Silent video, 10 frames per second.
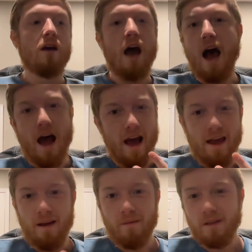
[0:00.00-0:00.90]

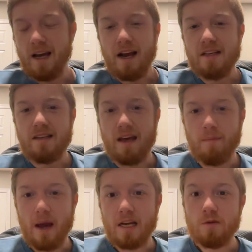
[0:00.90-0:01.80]
Like I said,
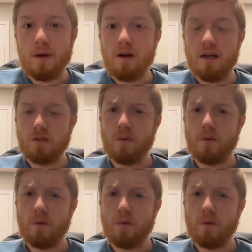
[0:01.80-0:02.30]
my experience